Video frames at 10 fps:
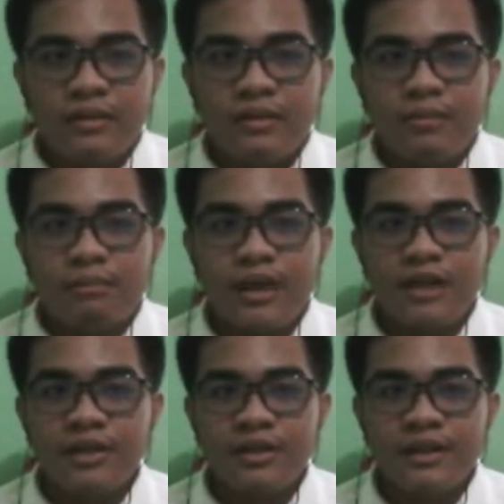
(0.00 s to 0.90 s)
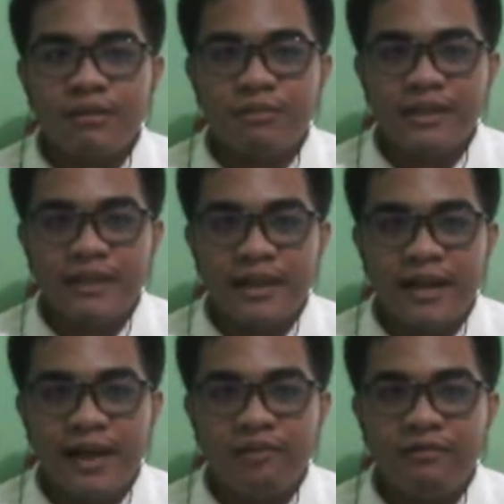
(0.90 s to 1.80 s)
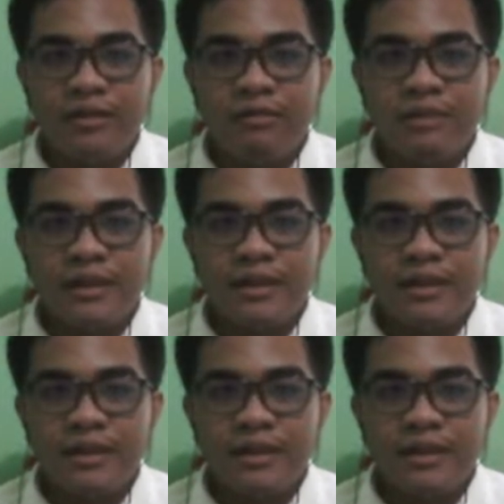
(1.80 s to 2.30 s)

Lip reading: Pressure is when said air fluid